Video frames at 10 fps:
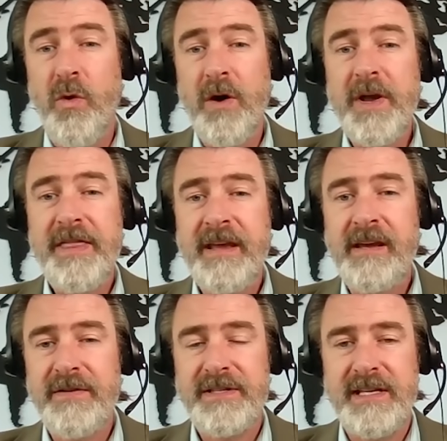what we think
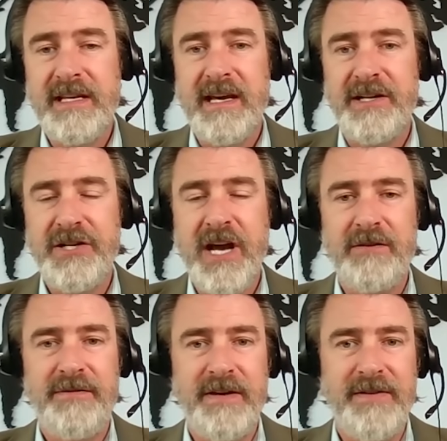of as the uh,
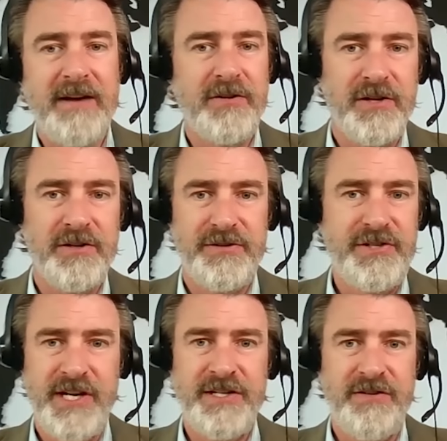geography of agriculture
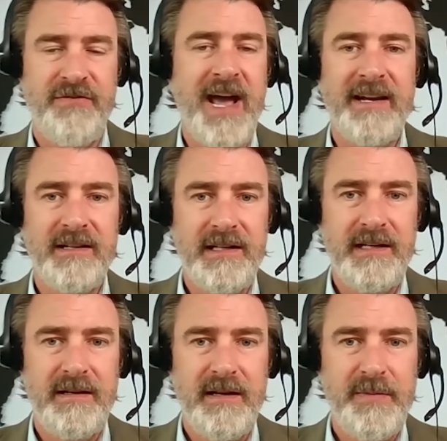is changing radically
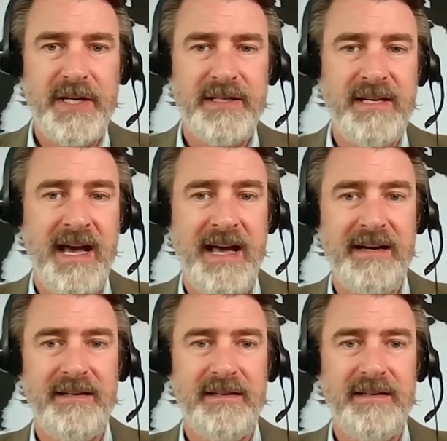because not